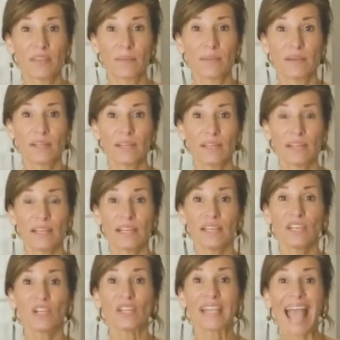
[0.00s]
hit them.
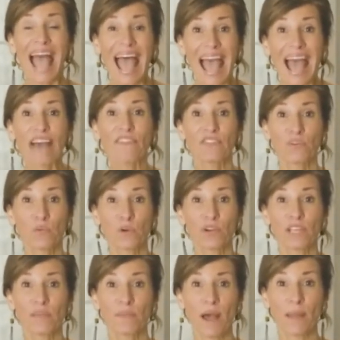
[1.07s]
Nearly half the
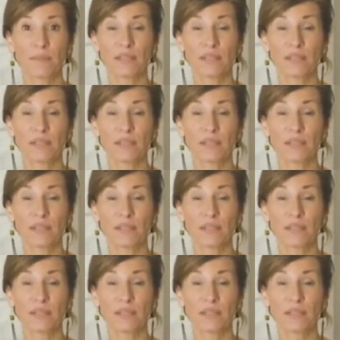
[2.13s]
working